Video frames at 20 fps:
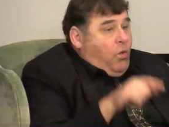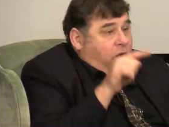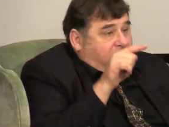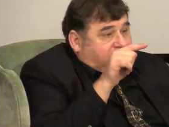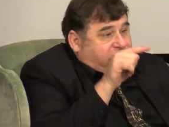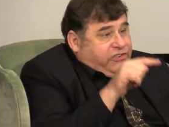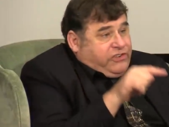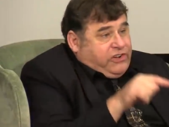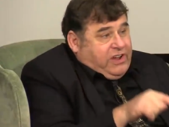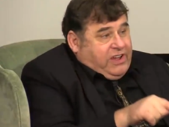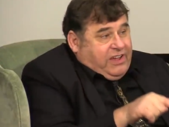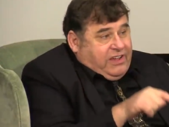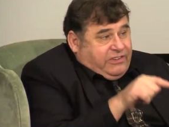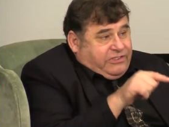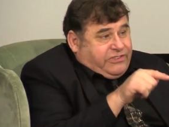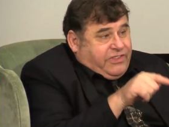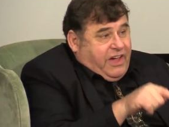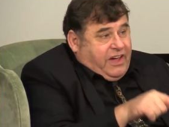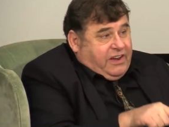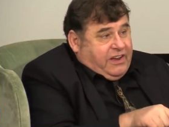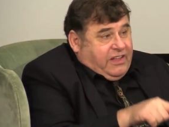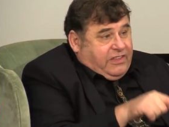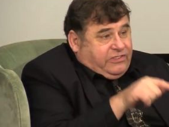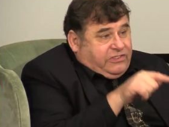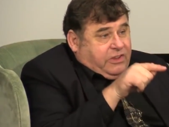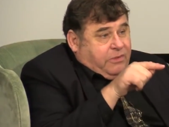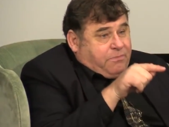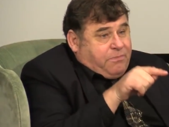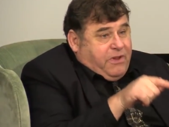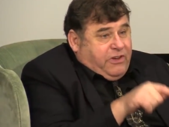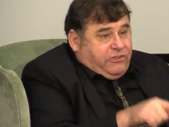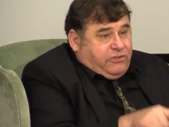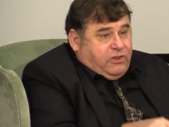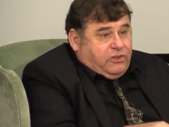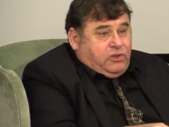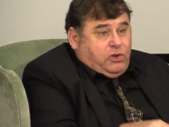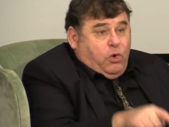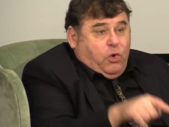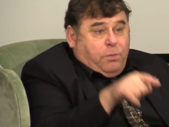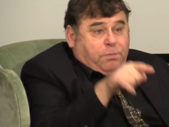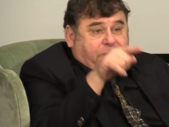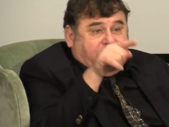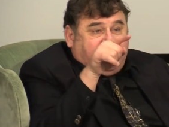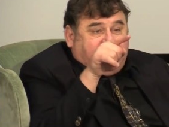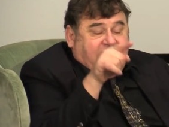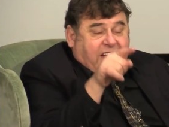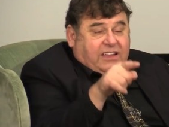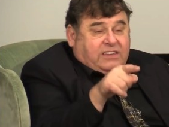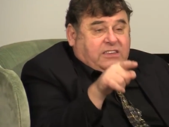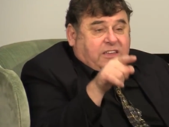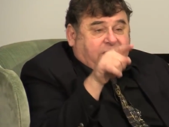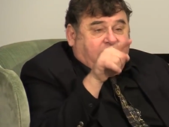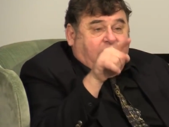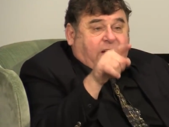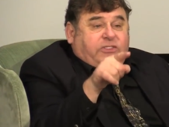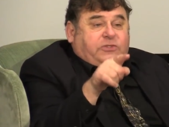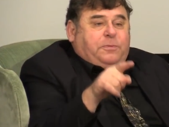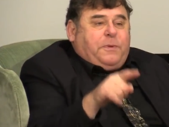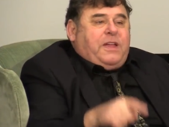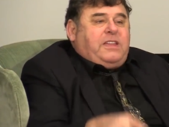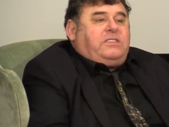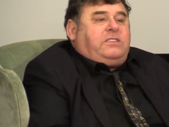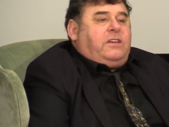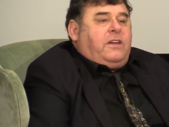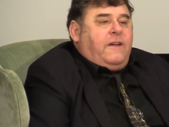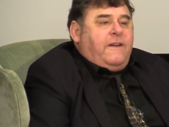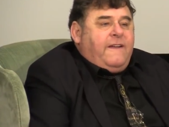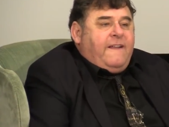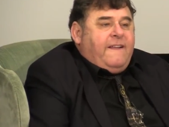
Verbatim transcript: When she is not in submission to a protective husband,